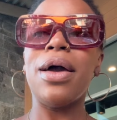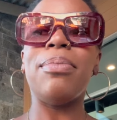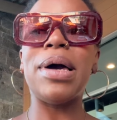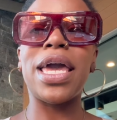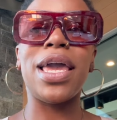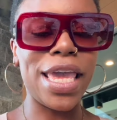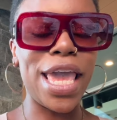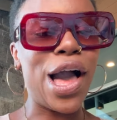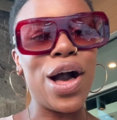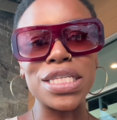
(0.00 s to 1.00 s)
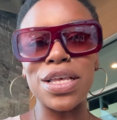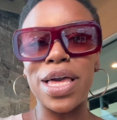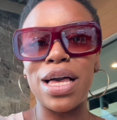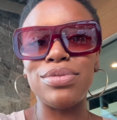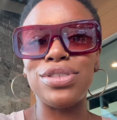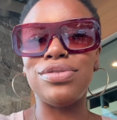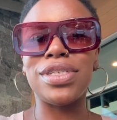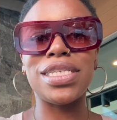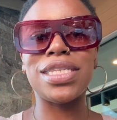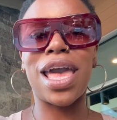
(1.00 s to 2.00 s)
But it also helps you
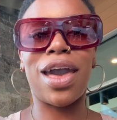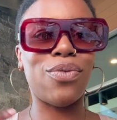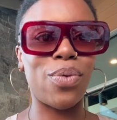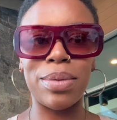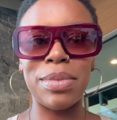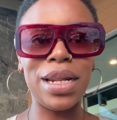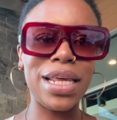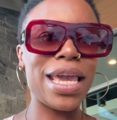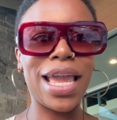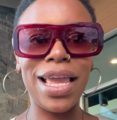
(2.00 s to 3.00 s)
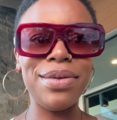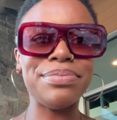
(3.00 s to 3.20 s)
just have one meal a day.